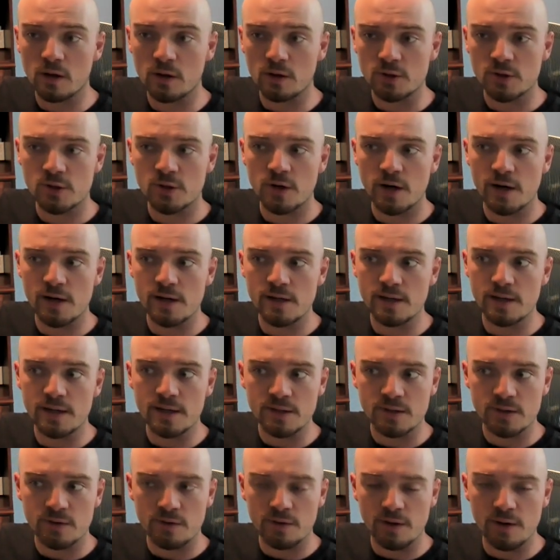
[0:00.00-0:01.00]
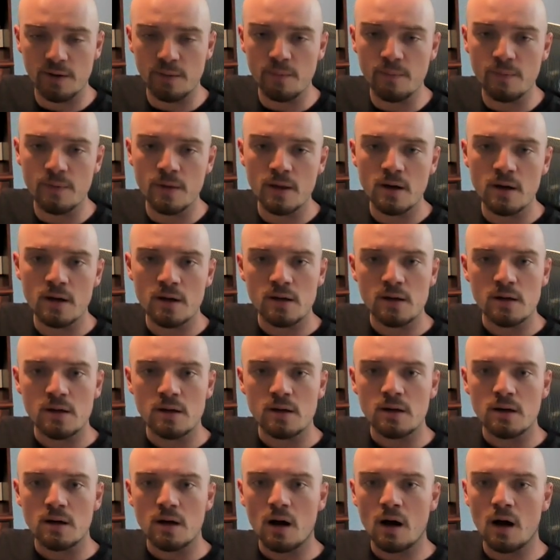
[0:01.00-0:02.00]
I'll try and answer them,
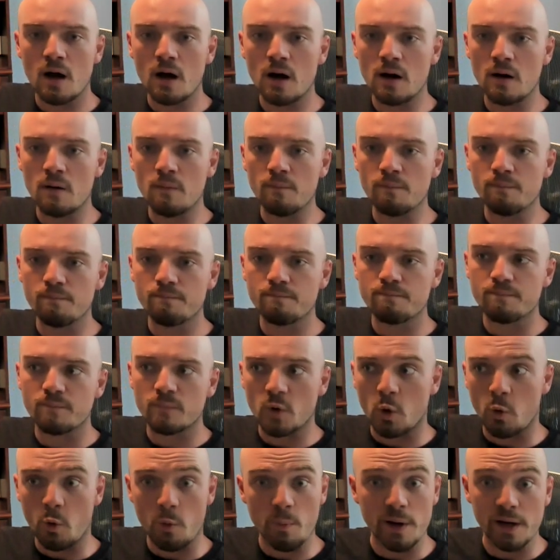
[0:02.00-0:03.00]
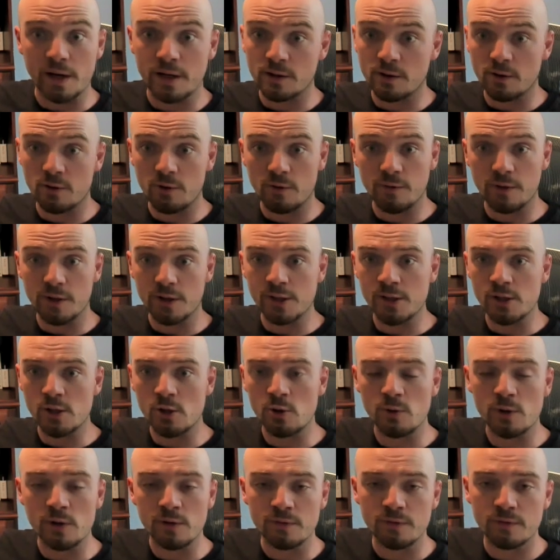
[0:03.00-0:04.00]
or make another
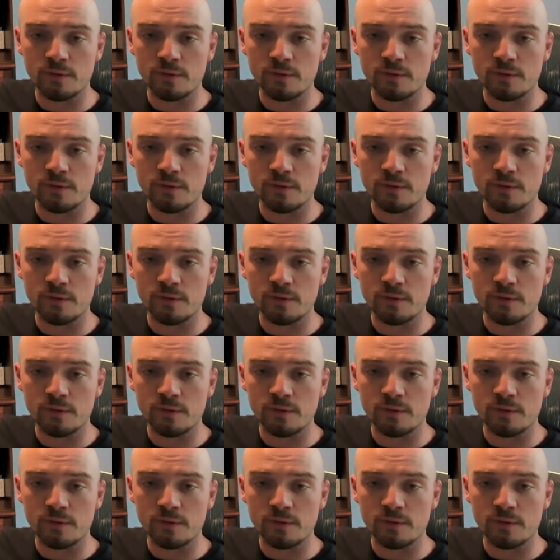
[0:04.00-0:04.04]
video